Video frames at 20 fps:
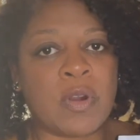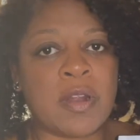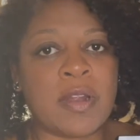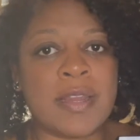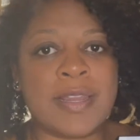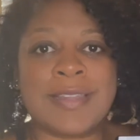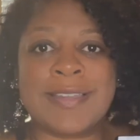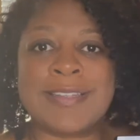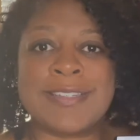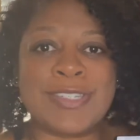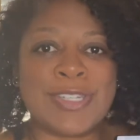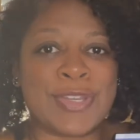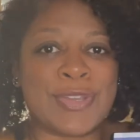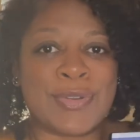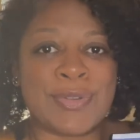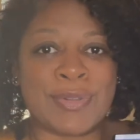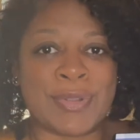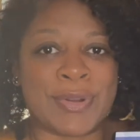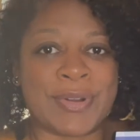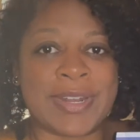and continue
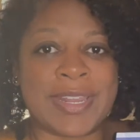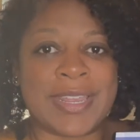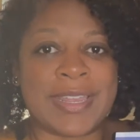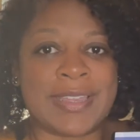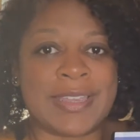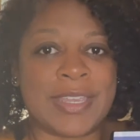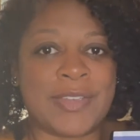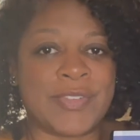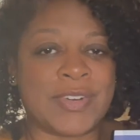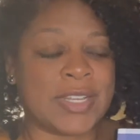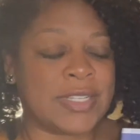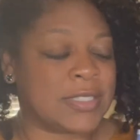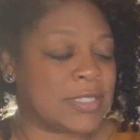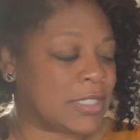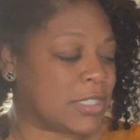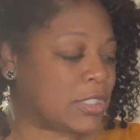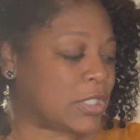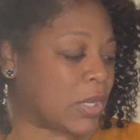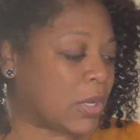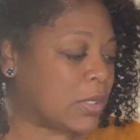learning even as an
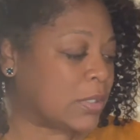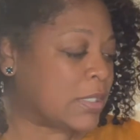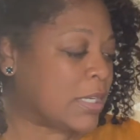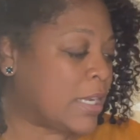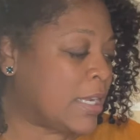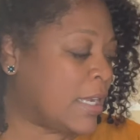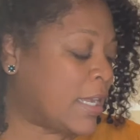adult.